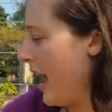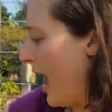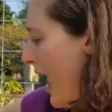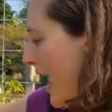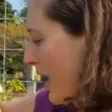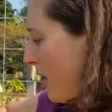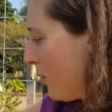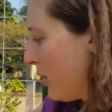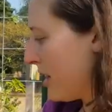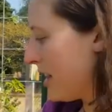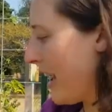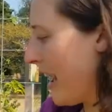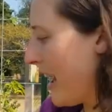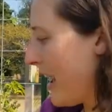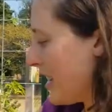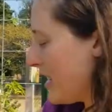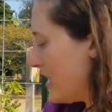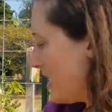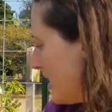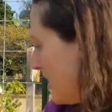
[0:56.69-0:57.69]
And we
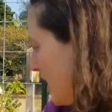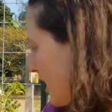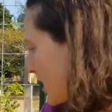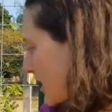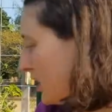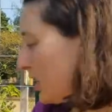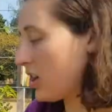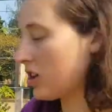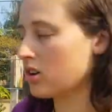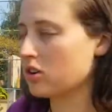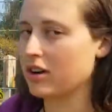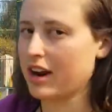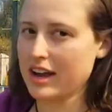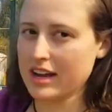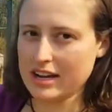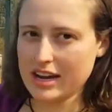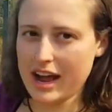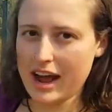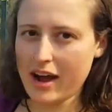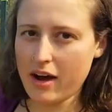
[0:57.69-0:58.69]
can't see it here
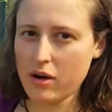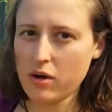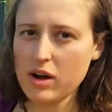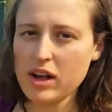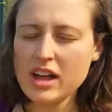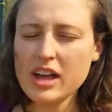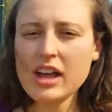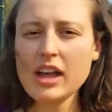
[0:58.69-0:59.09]
right now,